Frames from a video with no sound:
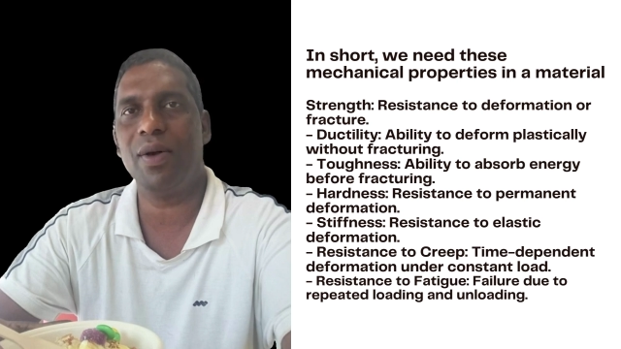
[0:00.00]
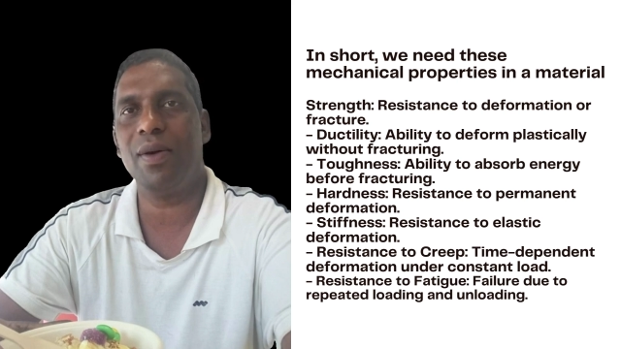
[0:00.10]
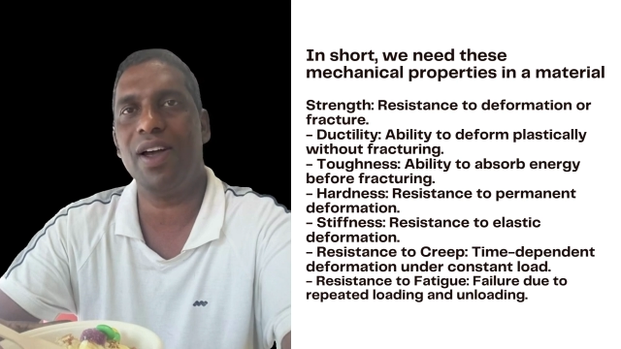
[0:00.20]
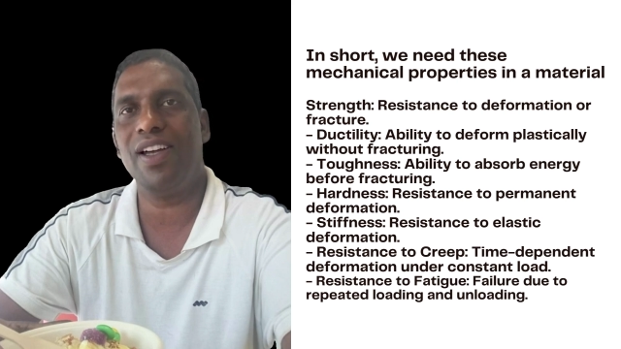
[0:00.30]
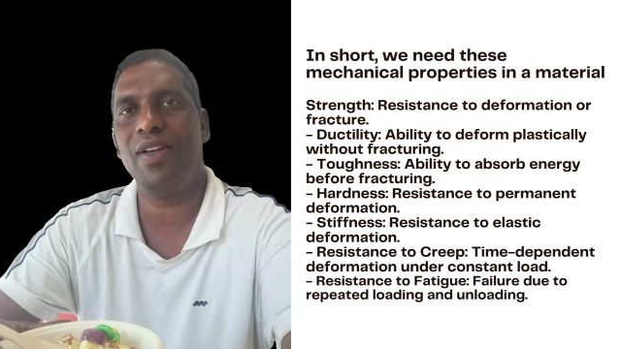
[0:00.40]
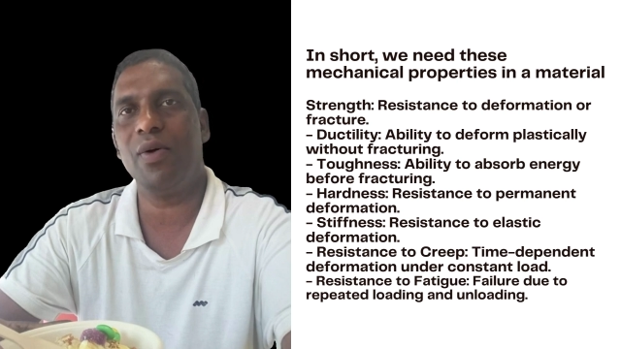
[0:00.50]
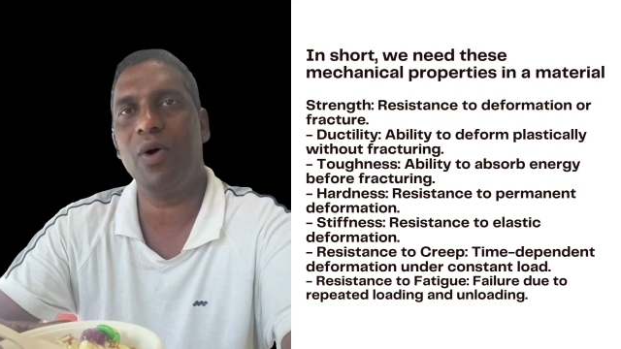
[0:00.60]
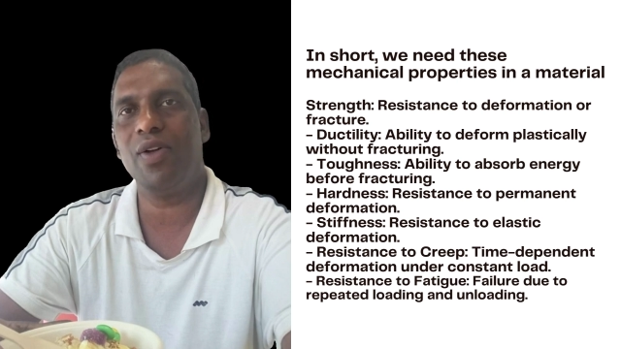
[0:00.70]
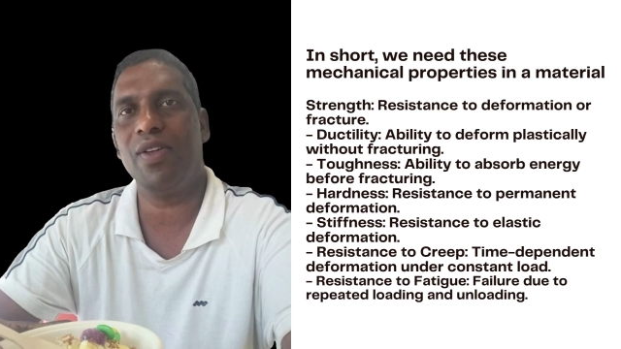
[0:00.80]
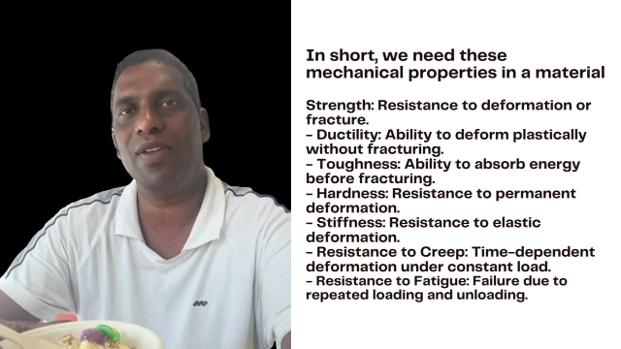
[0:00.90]
Bending
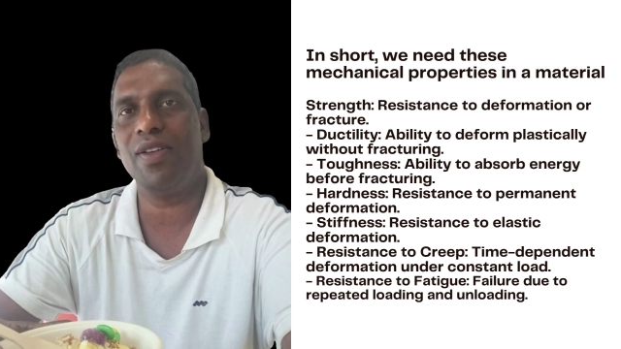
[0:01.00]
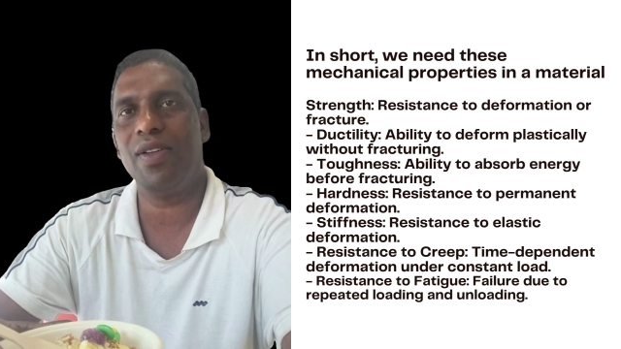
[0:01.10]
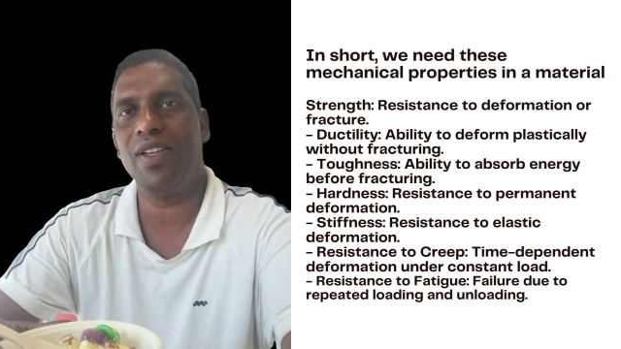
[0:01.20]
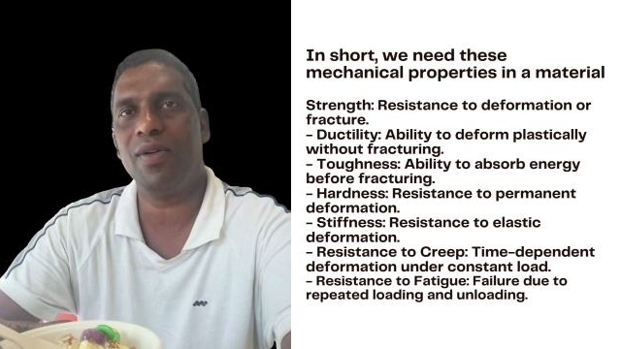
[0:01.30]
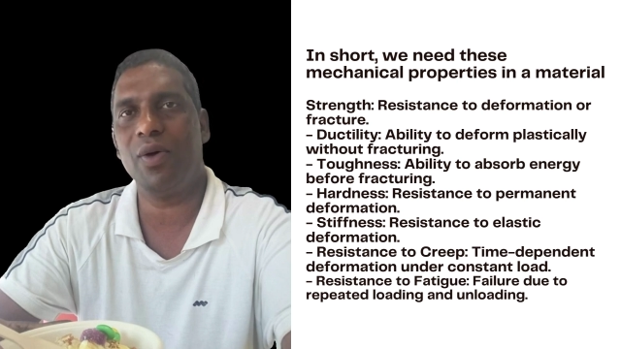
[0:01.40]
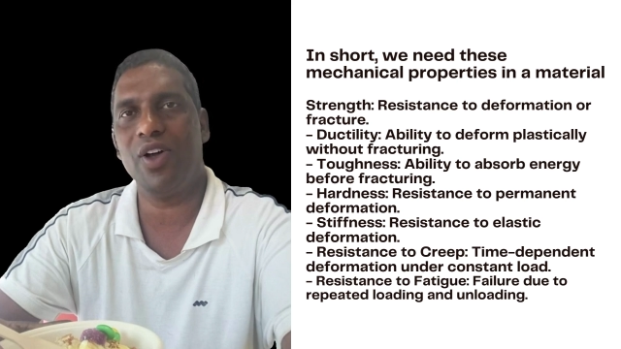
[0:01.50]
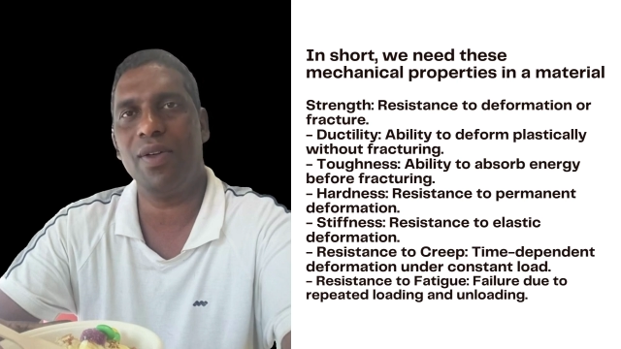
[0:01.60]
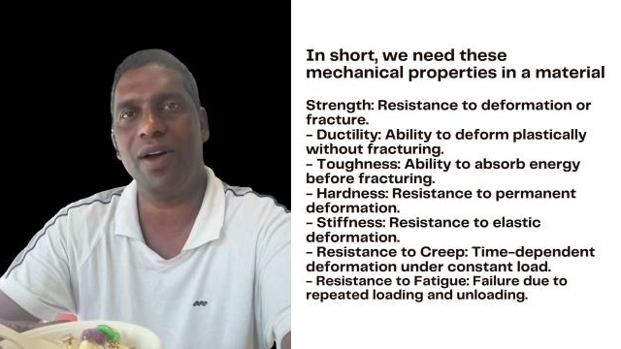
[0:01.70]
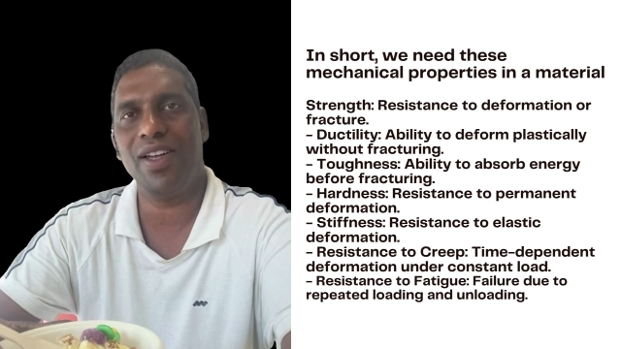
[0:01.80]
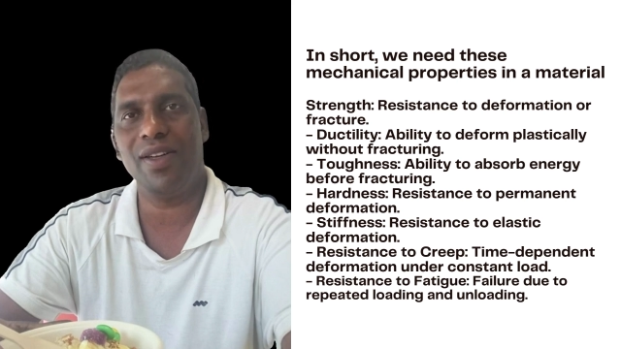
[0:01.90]
force, this
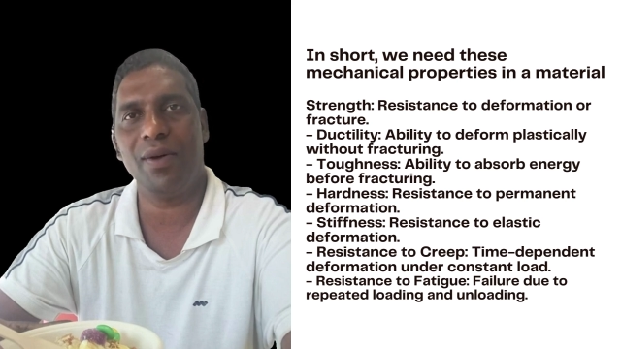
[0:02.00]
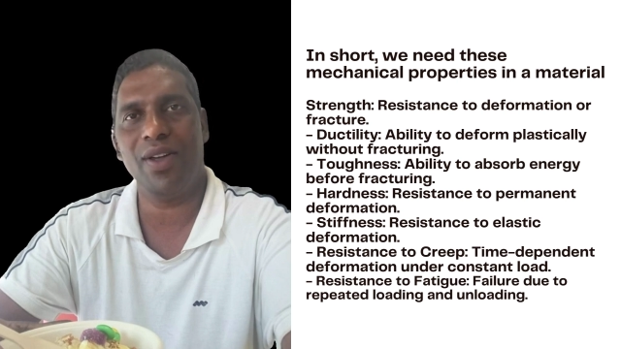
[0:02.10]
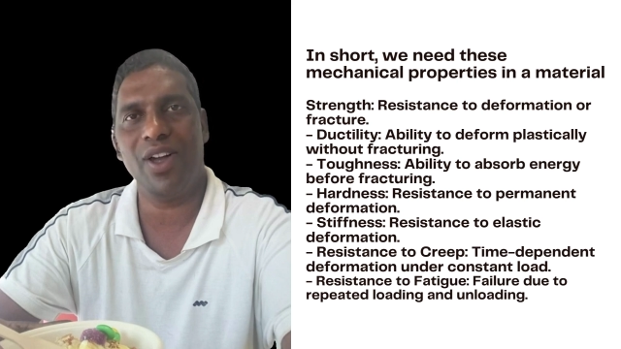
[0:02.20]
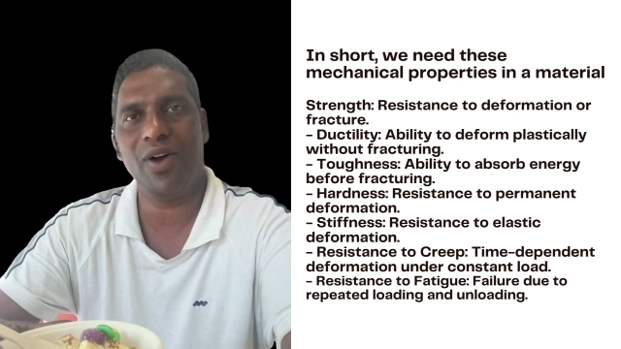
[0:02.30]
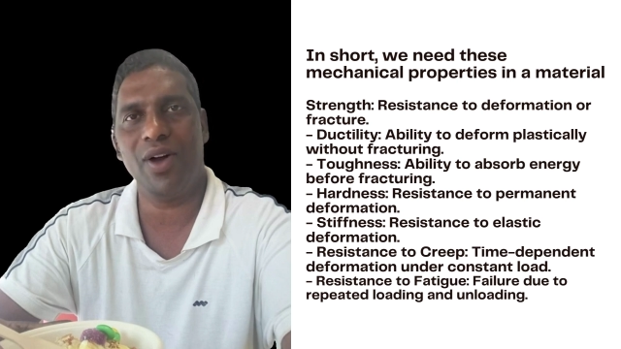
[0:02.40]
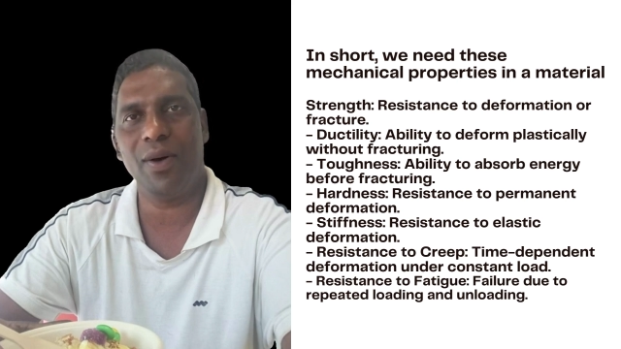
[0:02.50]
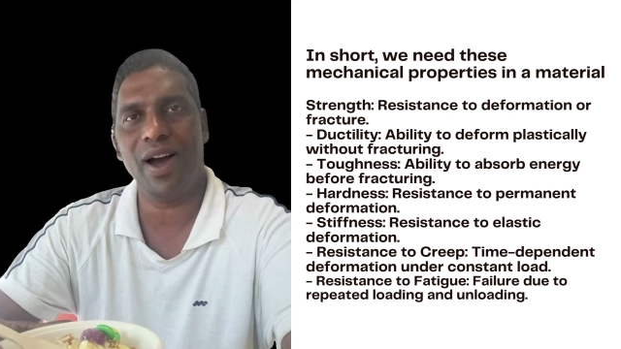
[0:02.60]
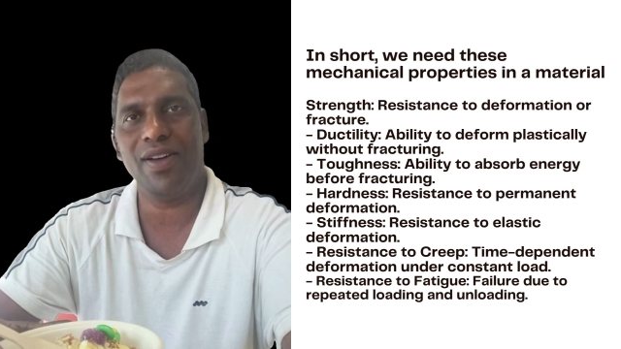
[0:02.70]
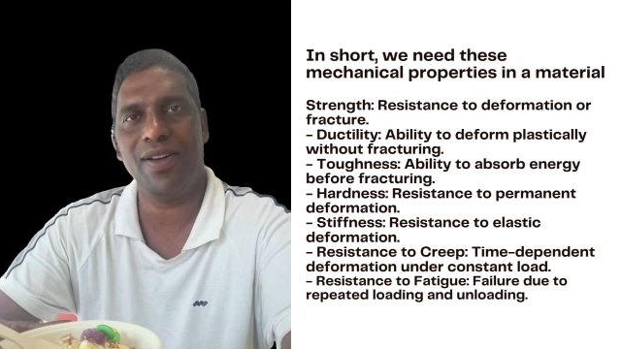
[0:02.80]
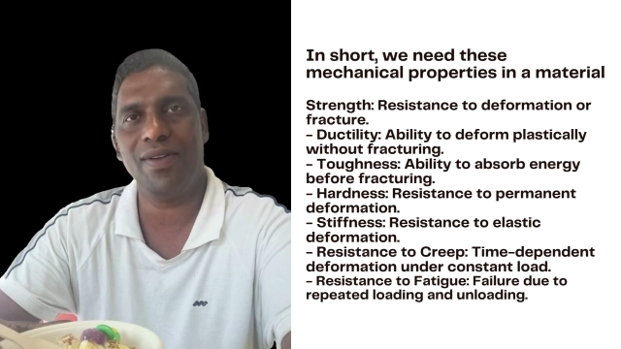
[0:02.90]
force makes a material
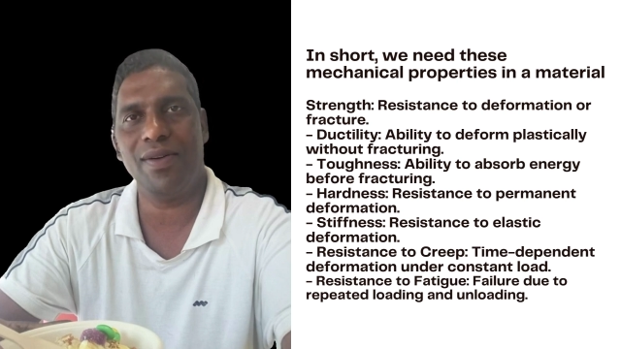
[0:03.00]
bend.